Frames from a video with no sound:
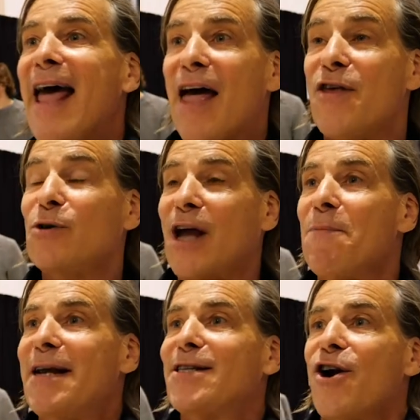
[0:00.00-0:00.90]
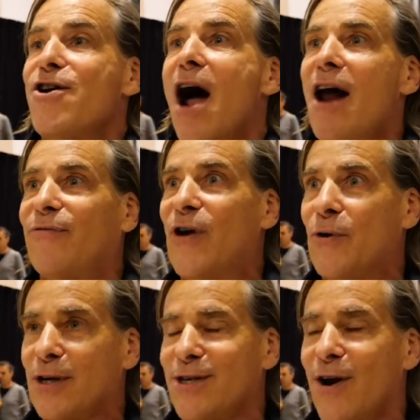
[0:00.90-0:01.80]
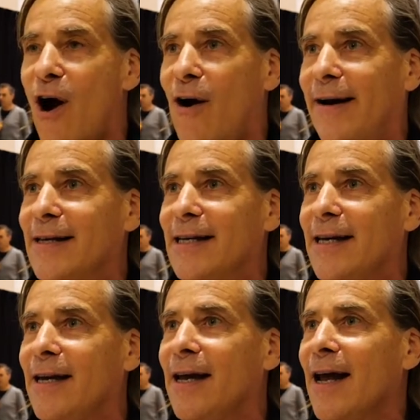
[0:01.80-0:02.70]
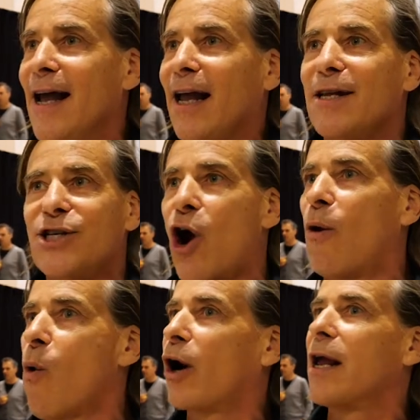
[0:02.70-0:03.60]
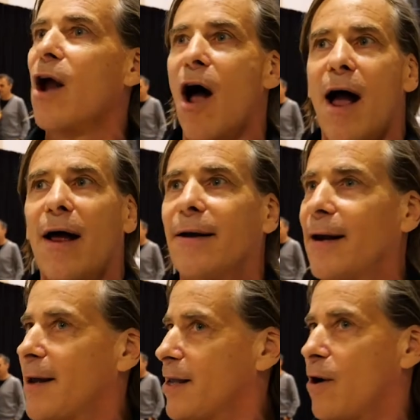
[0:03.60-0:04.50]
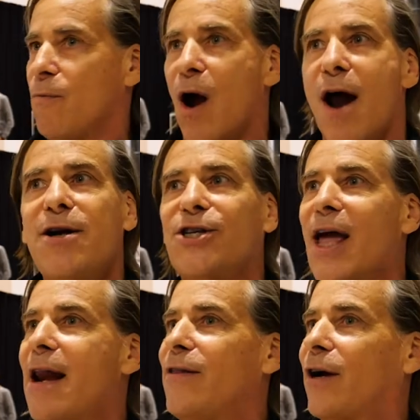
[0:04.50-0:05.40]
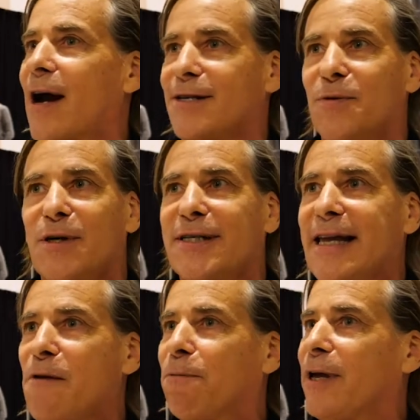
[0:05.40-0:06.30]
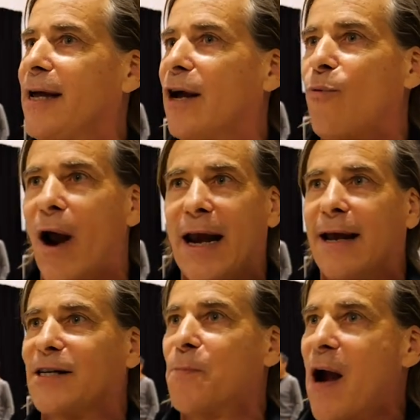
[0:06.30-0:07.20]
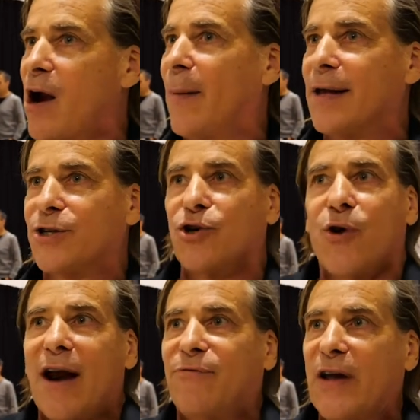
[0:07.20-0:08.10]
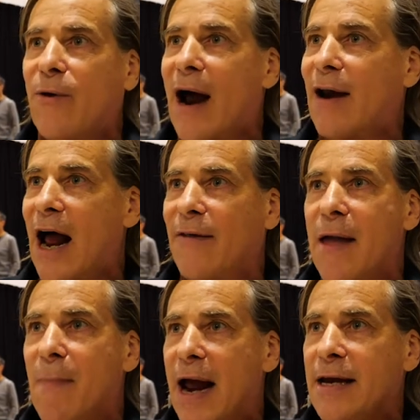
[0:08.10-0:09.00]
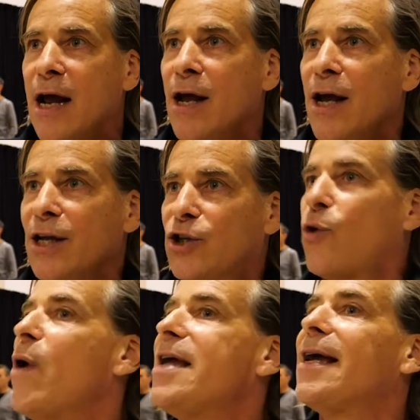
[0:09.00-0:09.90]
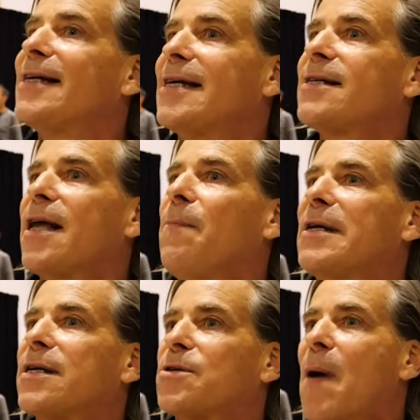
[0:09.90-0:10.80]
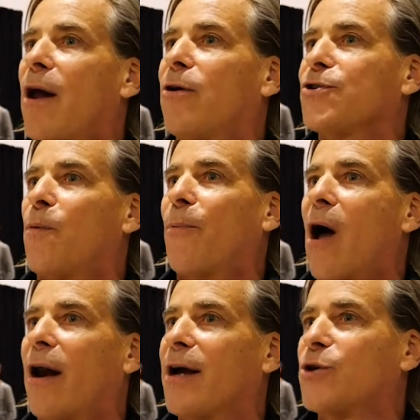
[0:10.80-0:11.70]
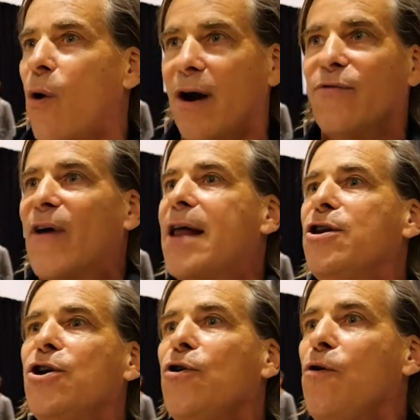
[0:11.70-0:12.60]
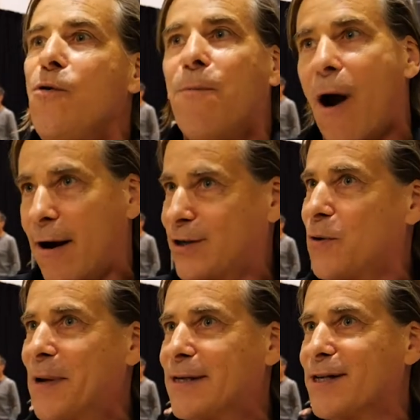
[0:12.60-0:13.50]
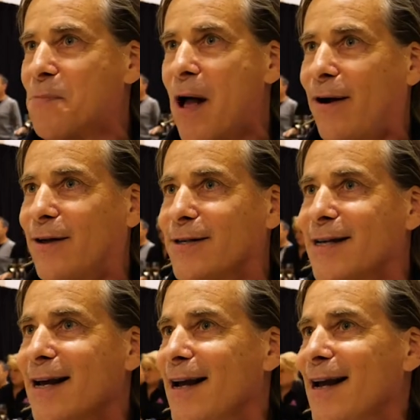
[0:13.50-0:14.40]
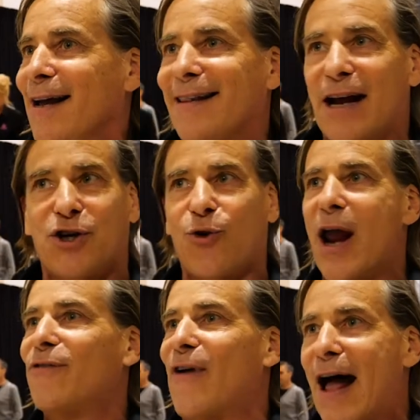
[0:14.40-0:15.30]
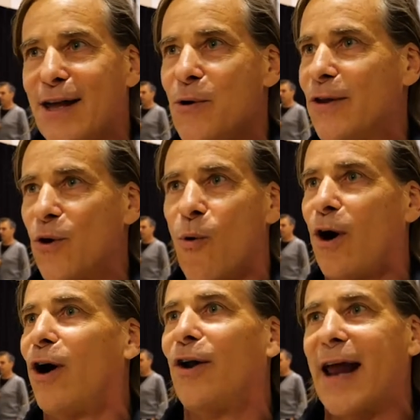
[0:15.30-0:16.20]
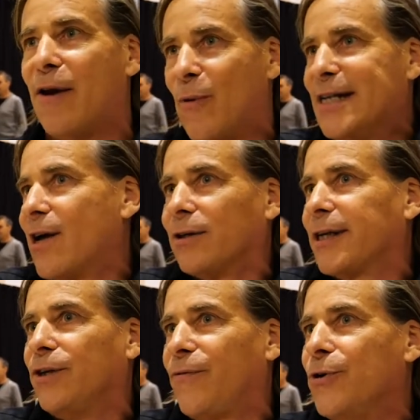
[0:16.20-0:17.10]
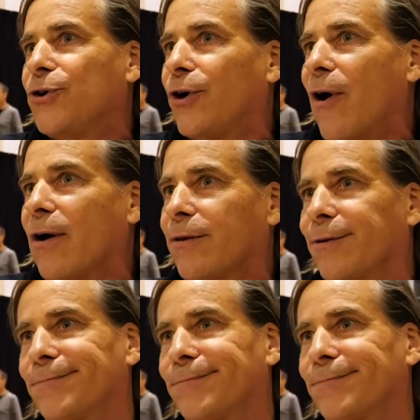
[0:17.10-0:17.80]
And those companies that are not focused on R&D can start working on, understanding their customers deeply and running experiments to try to figure out how they might tweak existing business models or products or invent new products or business models that create value in the world and result in future growth.